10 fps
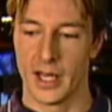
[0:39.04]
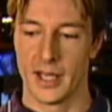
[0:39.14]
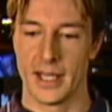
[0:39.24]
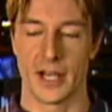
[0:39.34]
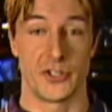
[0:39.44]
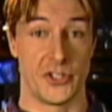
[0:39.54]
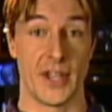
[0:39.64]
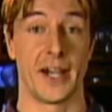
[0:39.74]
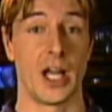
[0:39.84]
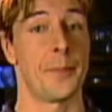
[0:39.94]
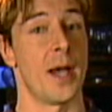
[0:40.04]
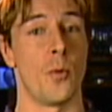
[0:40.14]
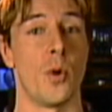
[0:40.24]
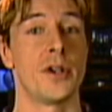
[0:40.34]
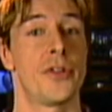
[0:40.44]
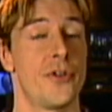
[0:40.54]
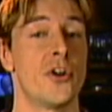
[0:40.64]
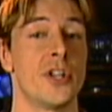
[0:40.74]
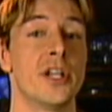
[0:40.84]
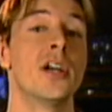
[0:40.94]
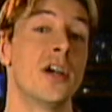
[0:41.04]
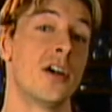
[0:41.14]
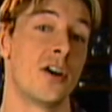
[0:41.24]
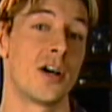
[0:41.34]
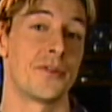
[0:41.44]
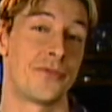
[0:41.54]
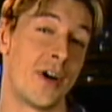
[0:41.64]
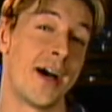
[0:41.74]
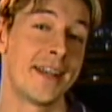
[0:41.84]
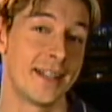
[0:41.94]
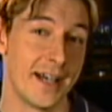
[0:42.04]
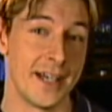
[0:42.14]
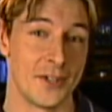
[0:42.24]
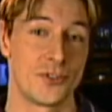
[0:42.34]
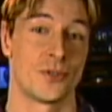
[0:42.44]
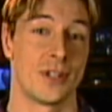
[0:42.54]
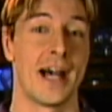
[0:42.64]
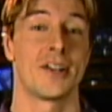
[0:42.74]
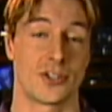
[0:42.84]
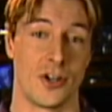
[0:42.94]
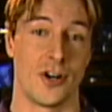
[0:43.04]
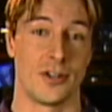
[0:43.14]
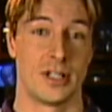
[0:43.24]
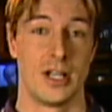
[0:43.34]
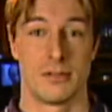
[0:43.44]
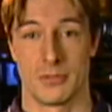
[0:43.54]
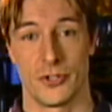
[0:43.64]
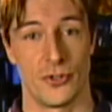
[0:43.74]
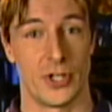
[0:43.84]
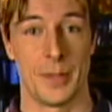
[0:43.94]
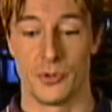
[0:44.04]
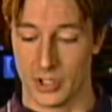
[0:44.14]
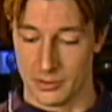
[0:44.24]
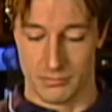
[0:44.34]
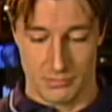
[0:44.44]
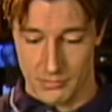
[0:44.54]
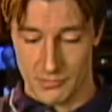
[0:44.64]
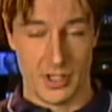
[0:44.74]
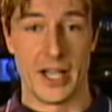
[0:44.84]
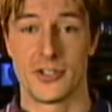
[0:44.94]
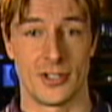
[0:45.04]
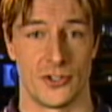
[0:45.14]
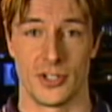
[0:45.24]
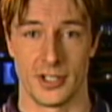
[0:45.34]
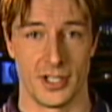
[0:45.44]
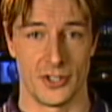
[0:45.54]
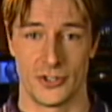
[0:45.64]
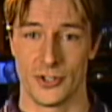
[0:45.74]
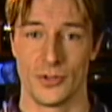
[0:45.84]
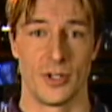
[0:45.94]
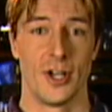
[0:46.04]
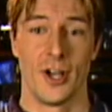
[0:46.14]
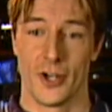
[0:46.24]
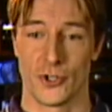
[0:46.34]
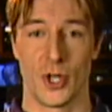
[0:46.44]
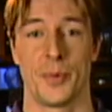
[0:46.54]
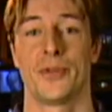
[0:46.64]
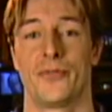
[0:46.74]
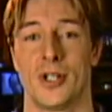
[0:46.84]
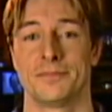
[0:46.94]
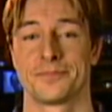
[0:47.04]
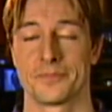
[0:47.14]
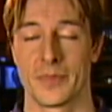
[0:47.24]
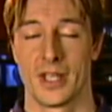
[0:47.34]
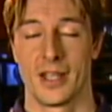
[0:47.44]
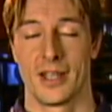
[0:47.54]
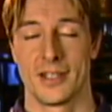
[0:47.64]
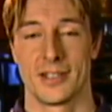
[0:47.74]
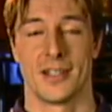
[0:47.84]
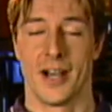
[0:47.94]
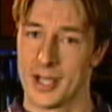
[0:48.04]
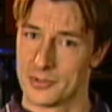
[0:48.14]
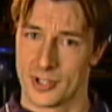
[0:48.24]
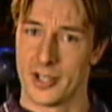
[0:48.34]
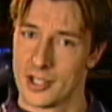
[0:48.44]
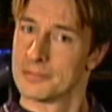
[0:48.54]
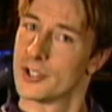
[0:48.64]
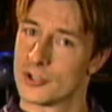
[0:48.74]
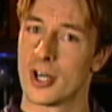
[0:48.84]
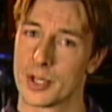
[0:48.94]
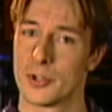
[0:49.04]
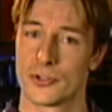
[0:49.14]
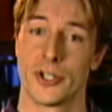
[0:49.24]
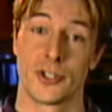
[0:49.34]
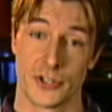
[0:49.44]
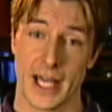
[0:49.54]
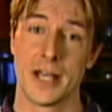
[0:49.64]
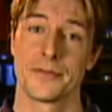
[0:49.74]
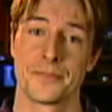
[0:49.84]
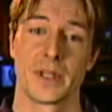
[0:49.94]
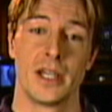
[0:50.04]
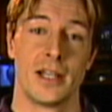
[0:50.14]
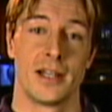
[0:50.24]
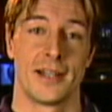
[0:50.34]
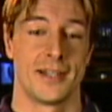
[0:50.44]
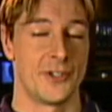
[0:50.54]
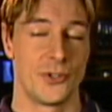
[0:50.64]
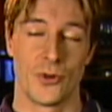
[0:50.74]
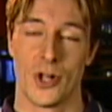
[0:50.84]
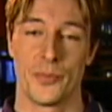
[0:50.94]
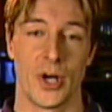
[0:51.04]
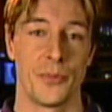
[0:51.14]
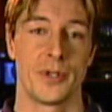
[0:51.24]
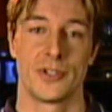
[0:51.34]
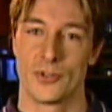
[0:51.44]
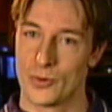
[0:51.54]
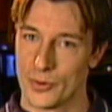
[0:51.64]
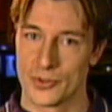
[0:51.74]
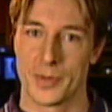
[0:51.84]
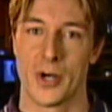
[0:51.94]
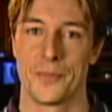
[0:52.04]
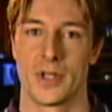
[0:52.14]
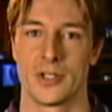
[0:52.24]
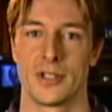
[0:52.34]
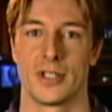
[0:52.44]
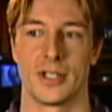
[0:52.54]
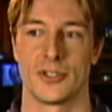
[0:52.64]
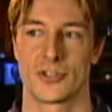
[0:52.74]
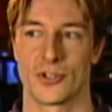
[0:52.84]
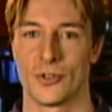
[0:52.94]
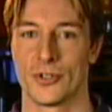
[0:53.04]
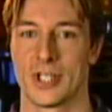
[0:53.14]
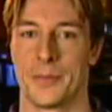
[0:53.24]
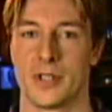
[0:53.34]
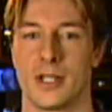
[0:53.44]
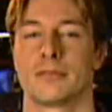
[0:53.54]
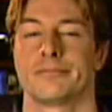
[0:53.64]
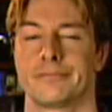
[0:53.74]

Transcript: He actually set it up at 1:30 on a Friday night, so last call. Showed up looking nice in a suit, showed up at the front, said, "Hi, I'm Scott Young, here to talk about training your staff." He knew all about me, knew what it was about, and he just sort of looked at me like,